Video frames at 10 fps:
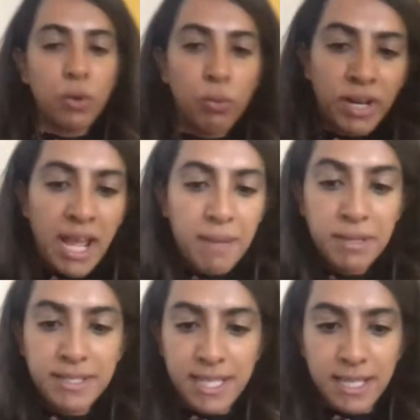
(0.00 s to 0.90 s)

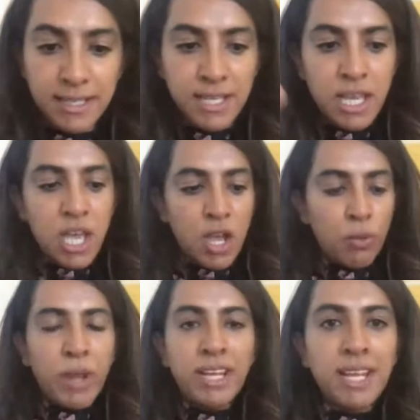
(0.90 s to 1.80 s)
happens is
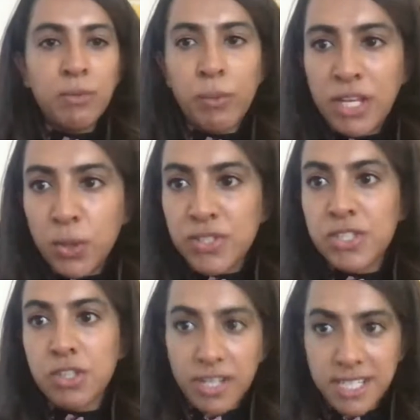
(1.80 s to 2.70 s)
when you're
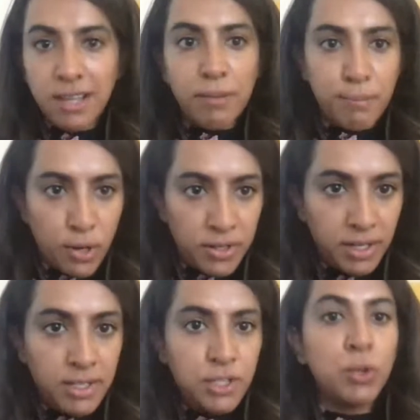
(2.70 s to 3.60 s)
starting a
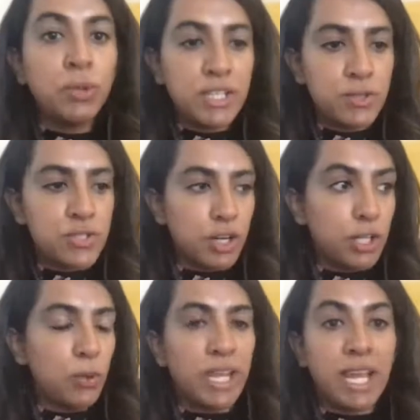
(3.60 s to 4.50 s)
product, you need to
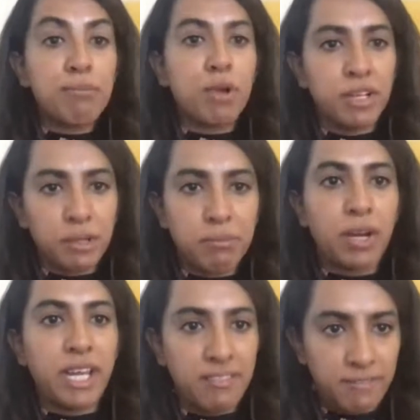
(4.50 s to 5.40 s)
start looking at product
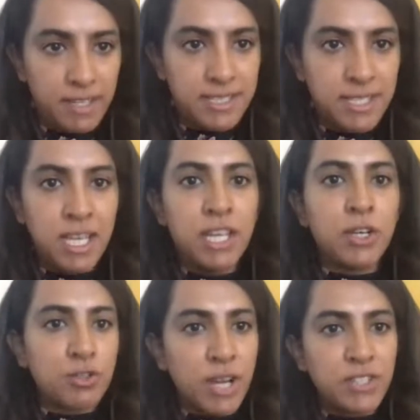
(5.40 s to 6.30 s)
market fit.
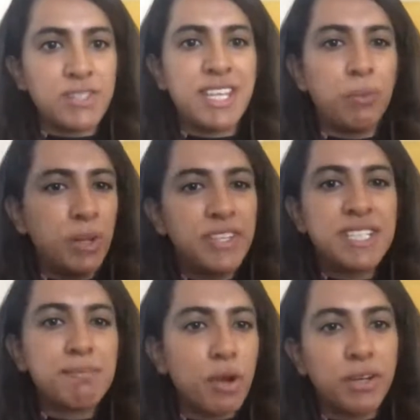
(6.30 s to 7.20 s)
You're trying to say, will
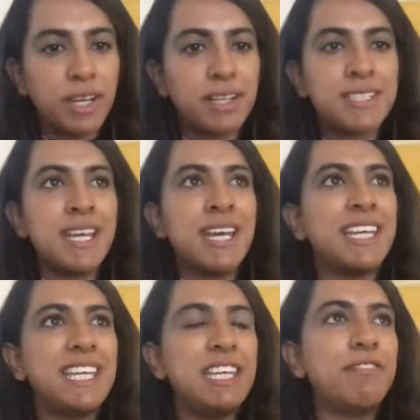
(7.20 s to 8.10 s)
this product
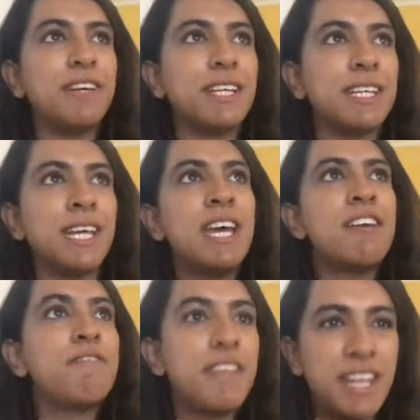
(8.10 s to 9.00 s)
even
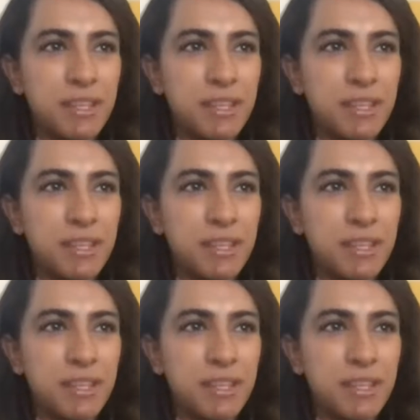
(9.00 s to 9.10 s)
fit in the